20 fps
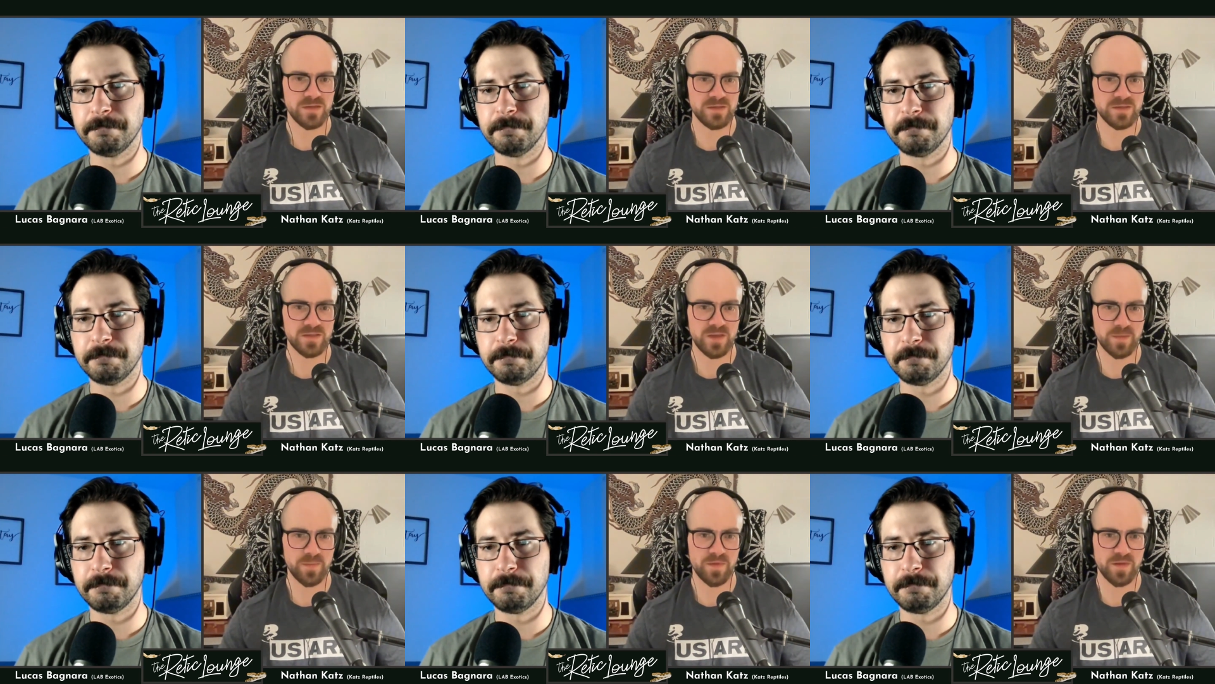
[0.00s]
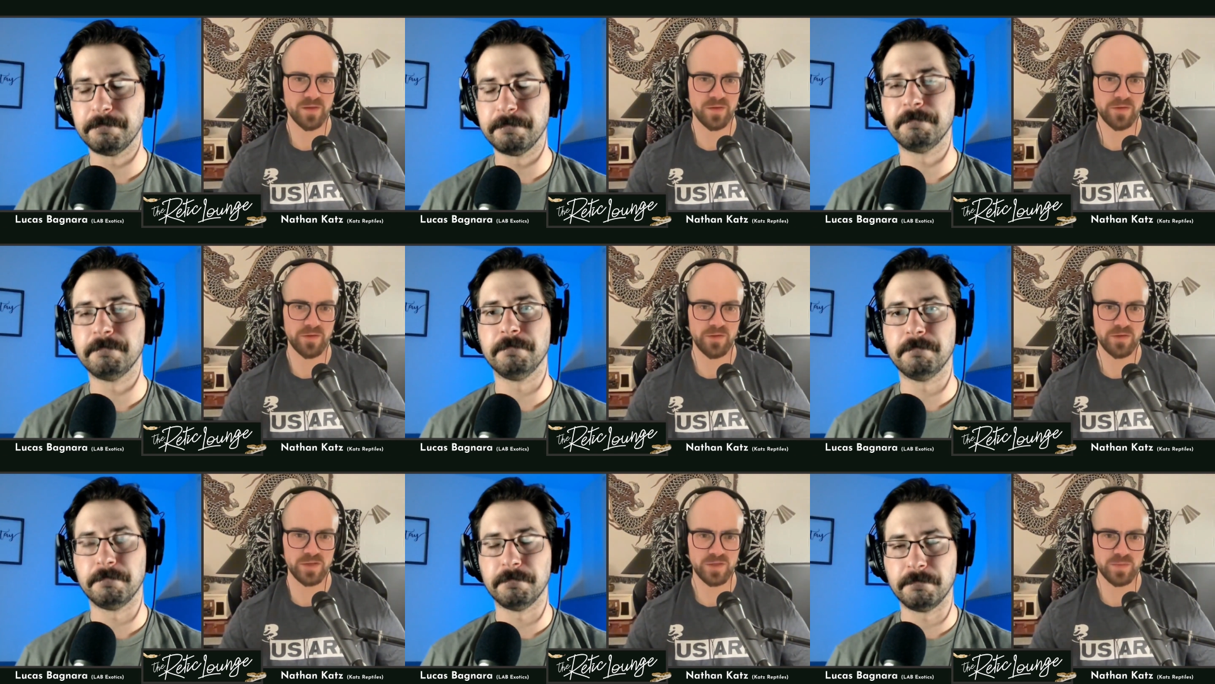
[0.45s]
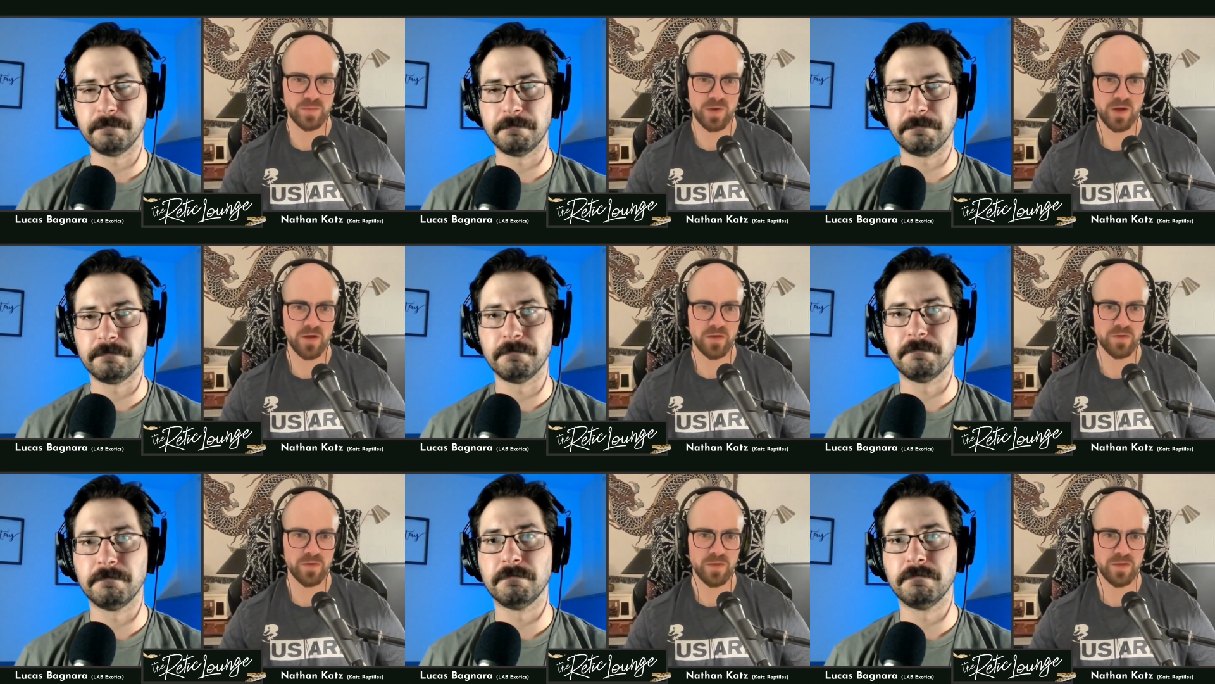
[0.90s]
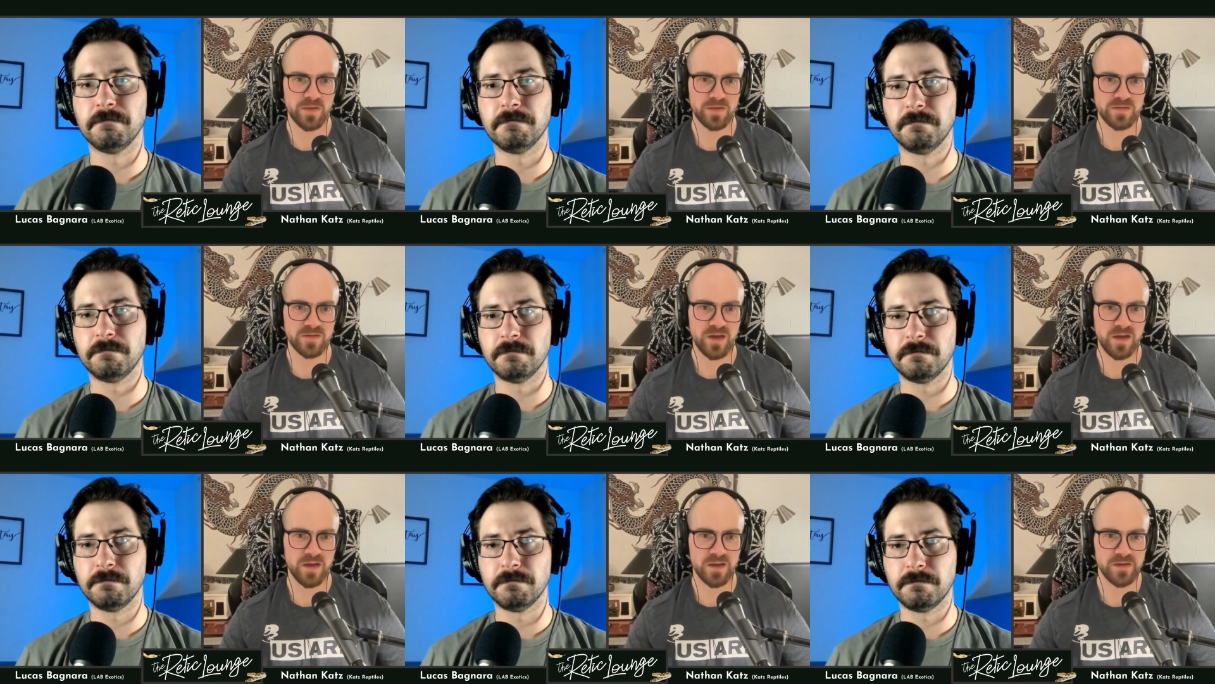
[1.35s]
Speaker 1: something a little smaller
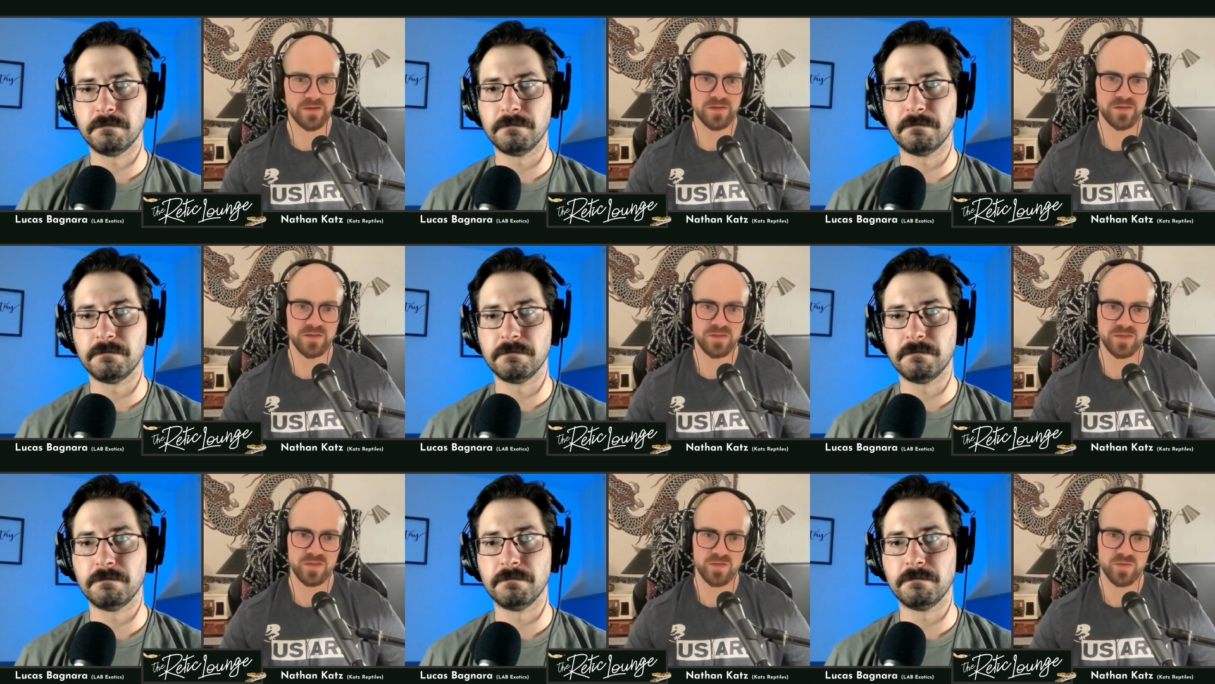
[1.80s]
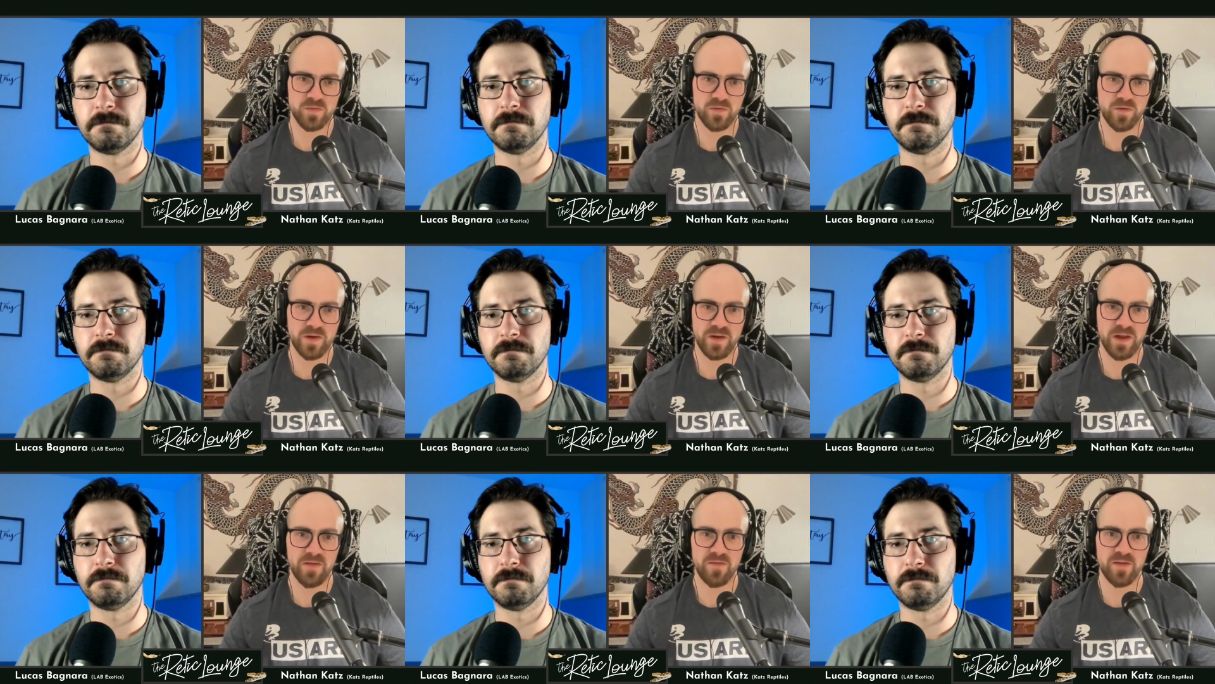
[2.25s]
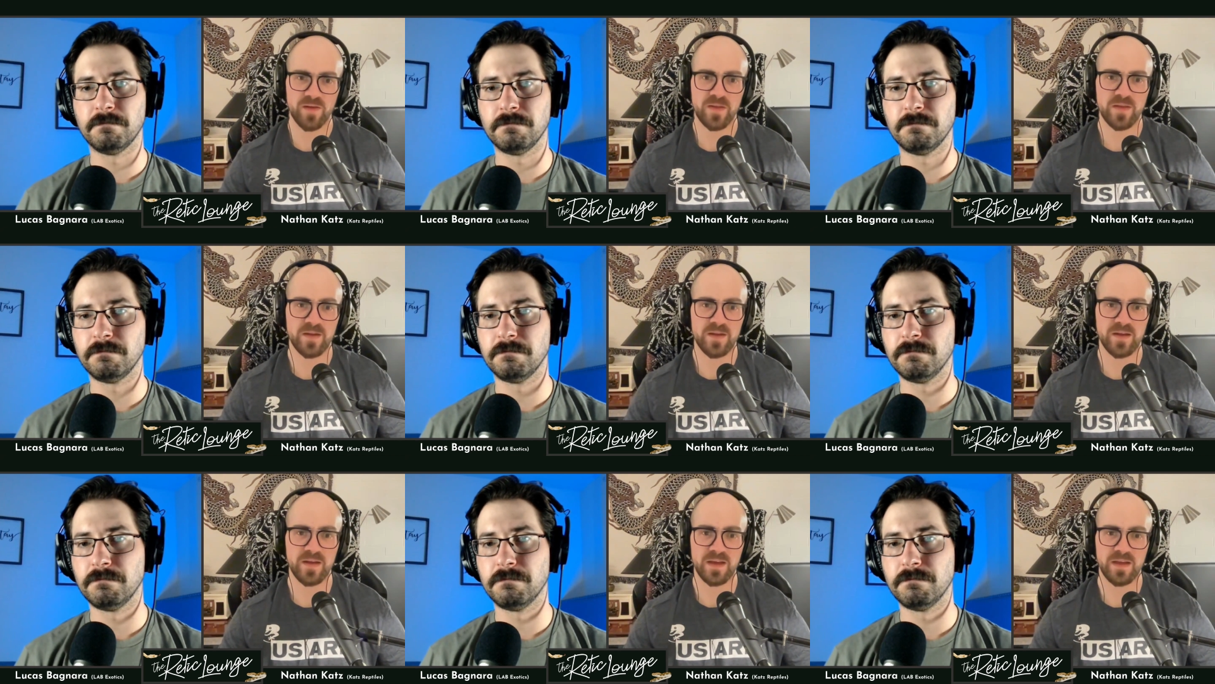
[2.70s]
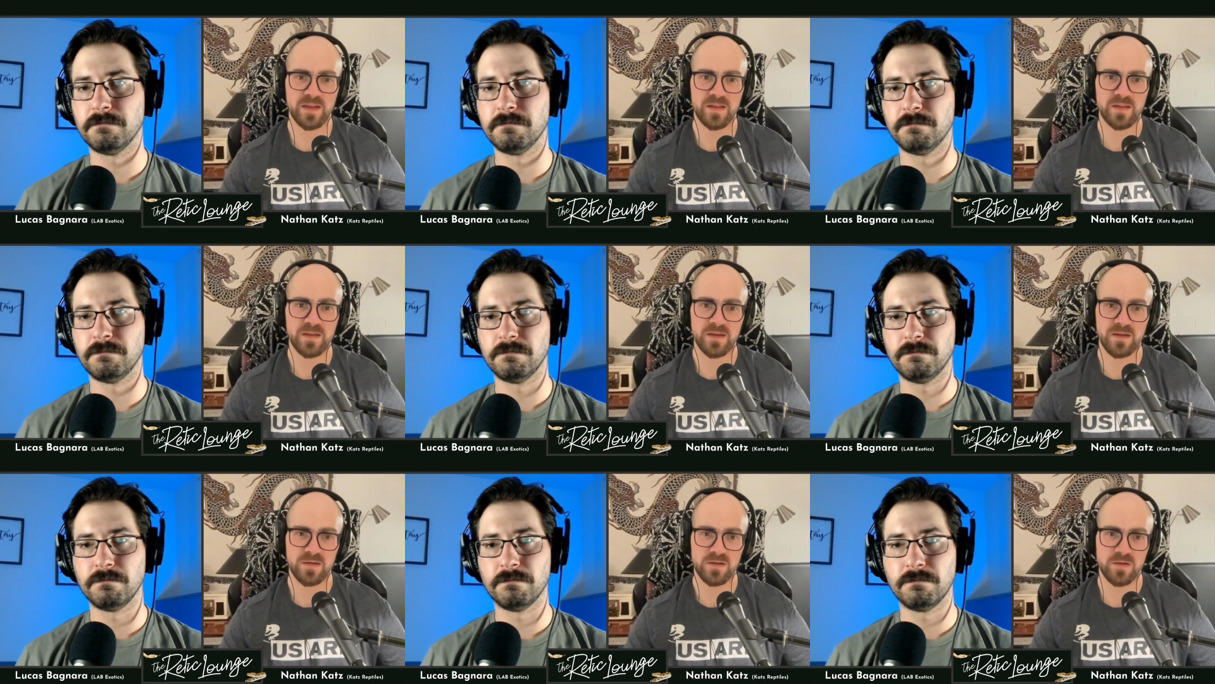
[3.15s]
that's not going to destroy everything in
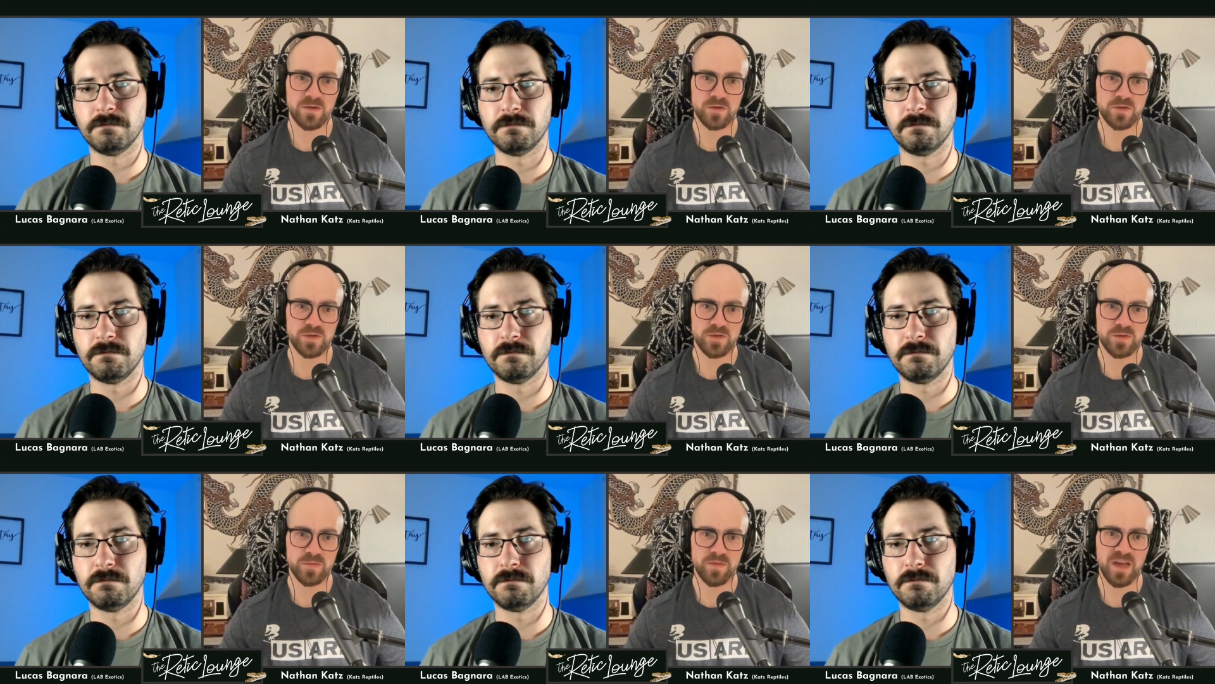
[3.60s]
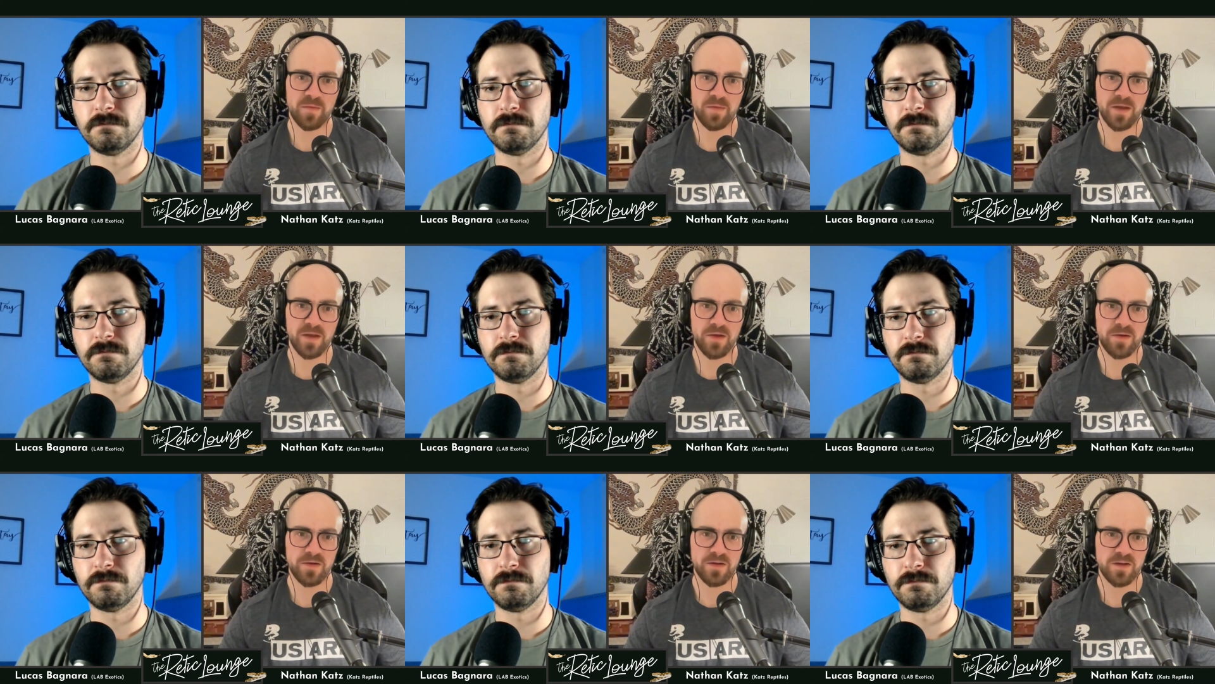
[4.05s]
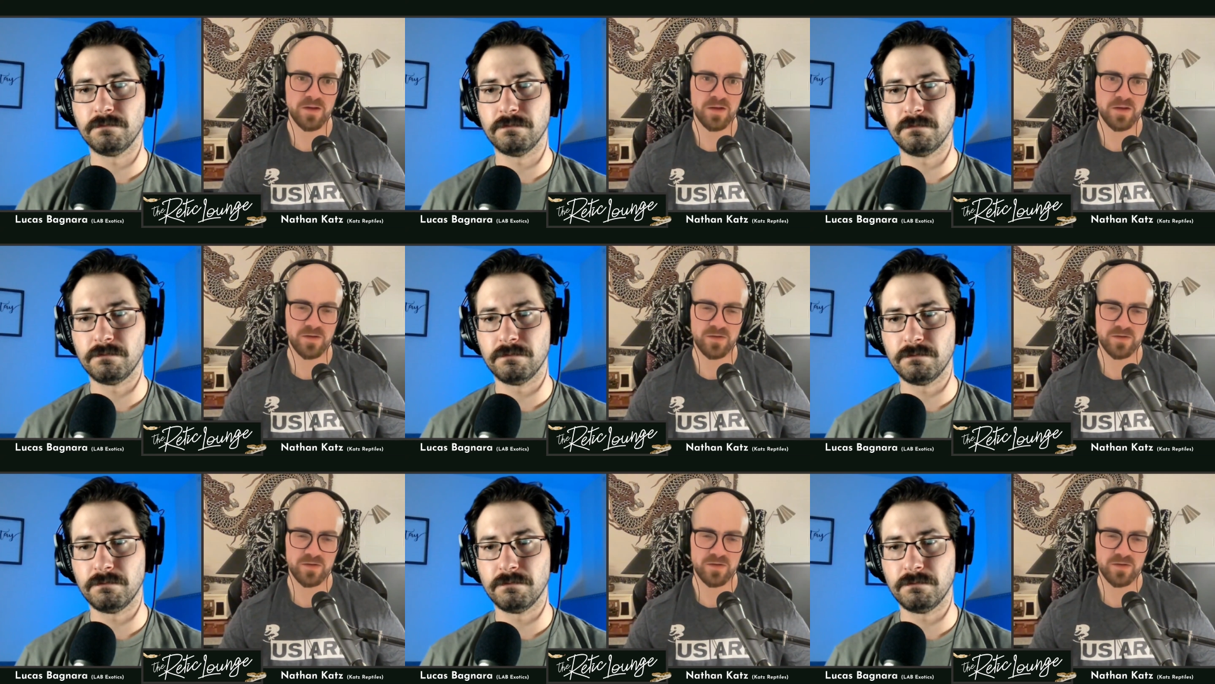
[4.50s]
the enclosure, maybe I would go